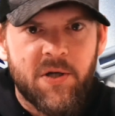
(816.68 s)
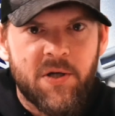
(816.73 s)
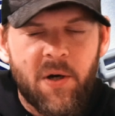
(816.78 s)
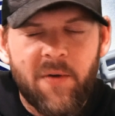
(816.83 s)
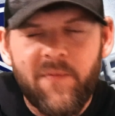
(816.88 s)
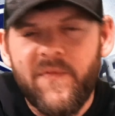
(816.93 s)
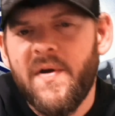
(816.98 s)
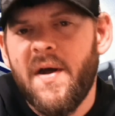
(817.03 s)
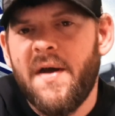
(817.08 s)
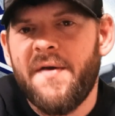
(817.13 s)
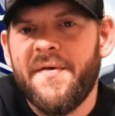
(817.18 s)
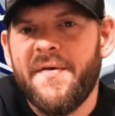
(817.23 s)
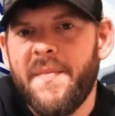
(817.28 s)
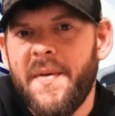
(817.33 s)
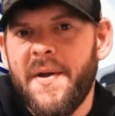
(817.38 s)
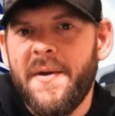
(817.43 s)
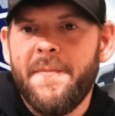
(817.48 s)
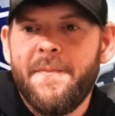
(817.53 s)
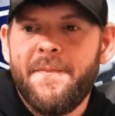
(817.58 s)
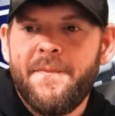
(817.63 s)
if you ask me.
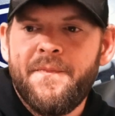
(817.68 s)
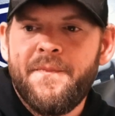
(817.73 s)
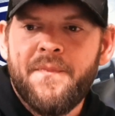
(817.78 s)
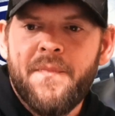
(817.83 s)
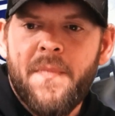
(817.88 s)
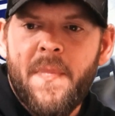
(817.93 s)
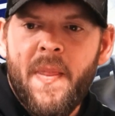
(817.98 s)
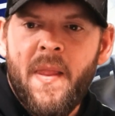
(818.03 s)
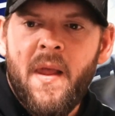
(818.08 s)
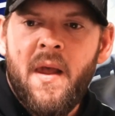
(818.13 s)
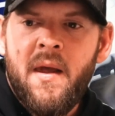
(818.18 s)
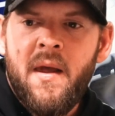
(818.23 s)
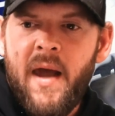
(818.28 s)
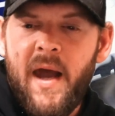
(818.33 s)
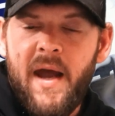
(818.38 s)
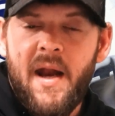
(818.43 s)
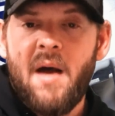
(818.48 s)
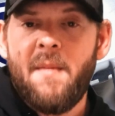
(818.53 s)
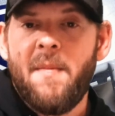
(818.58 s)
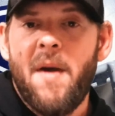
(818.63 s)

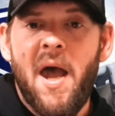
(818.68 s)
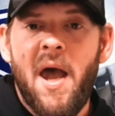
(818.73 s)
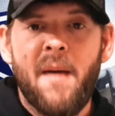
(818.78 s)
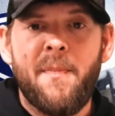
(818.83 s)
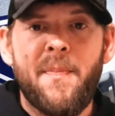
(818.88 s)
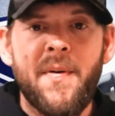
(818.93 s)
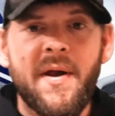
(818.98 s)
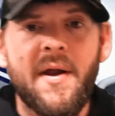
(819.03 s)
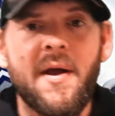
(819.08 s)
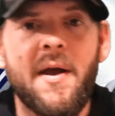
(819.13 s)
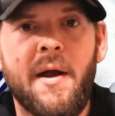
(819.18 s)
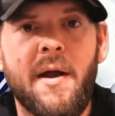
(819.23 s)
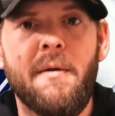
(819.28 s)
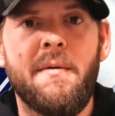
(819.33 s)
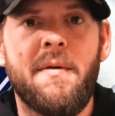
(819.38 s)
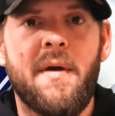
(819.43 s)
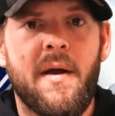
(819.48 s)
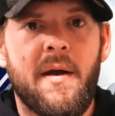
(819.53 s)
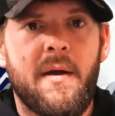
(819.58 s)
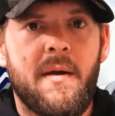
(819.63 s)
And I'm happy to hear
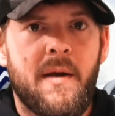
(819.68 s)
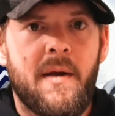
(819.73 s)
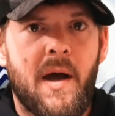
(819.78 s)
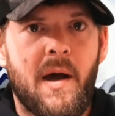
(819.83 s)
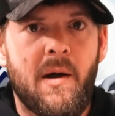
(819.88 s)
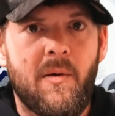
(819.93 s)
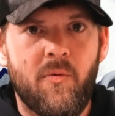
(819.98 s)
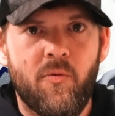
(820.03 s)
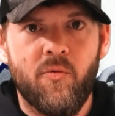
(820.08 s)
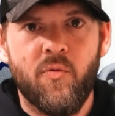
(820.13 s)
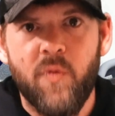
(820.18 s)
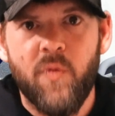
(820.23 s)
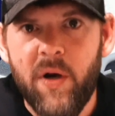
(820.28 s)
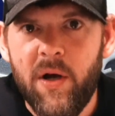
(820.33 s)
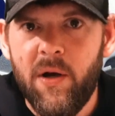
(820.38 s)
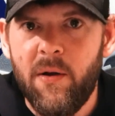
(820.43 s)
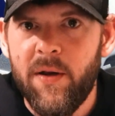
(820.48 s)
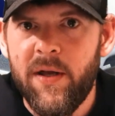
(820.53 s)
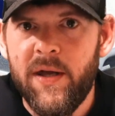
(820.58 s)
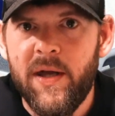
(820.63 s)
that. I
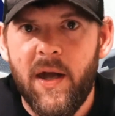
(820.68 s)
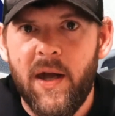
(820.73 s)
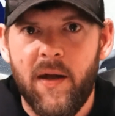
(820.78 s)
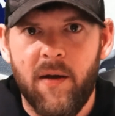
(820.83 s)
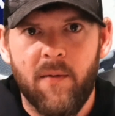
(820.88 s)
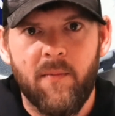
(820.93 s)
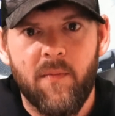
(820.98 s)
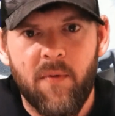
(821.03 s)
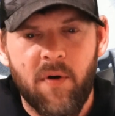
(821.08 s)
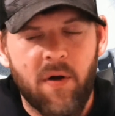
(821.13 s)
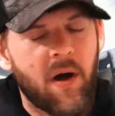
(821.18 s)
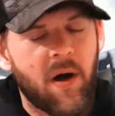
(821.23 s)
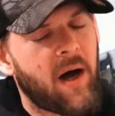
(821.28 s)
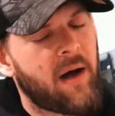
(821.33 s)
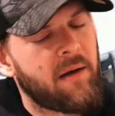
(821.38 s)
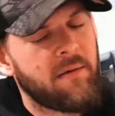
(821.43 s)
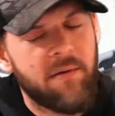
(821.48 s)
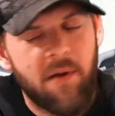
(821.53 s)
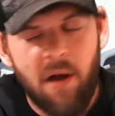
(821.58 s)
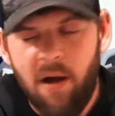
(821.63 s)
really am. I
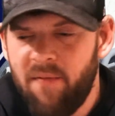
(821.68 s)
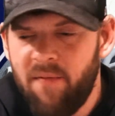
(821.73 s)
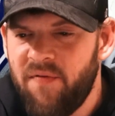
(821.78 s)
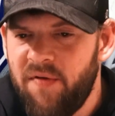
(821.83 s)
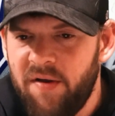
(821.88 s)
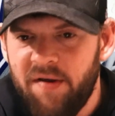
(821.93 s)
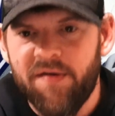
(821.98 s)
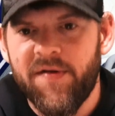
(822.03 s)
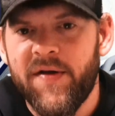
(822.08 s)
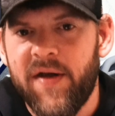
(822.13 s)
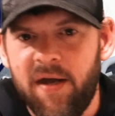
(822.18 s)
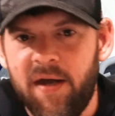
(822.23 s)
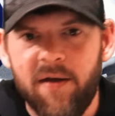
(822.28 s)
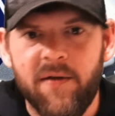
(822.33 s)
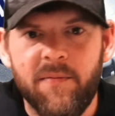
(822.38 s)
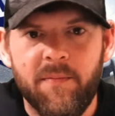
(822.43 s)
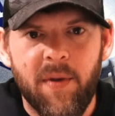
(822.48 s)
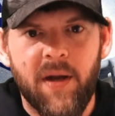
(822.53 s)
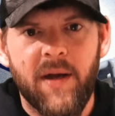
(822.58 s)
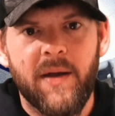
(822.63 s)
love this
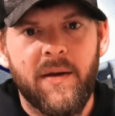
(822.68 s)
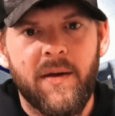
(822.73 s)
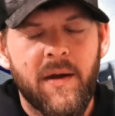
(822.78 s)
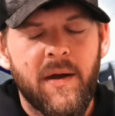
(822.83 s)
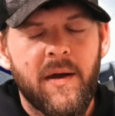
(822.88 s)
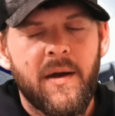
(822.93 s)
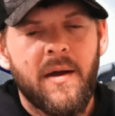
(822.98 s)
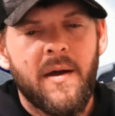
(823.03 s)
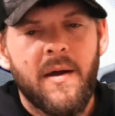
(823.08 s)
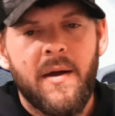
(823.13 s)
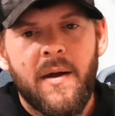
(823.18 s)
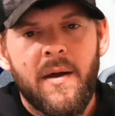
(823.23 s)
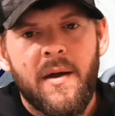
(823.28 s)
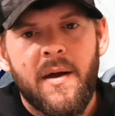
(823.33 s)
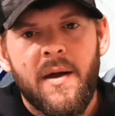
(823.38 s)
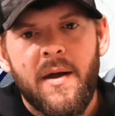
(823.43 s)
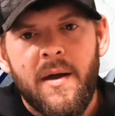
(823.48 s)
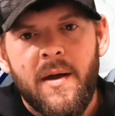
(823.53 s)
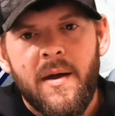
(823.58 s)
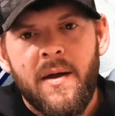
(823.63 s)
kid, man.
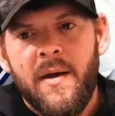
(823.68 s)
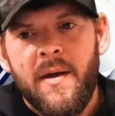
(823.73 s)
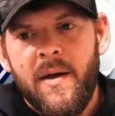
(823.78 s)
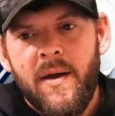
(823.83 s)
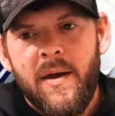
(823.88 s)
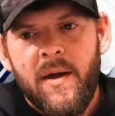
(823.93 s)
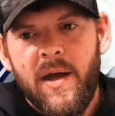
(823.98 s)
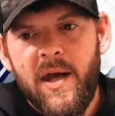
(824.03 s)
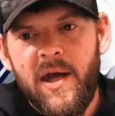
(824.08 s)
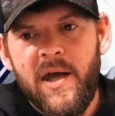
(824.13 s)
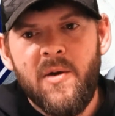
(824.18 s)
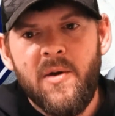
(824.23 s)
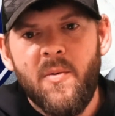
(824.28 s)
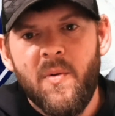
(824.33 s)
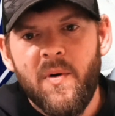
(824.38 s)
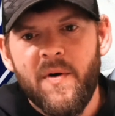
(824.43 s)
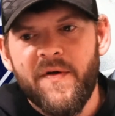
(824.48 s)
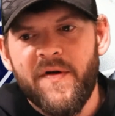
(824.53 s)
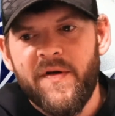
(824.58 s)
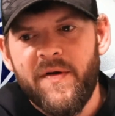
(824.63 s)
He
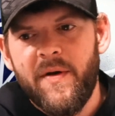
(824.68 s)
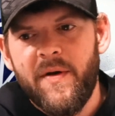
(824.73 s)
was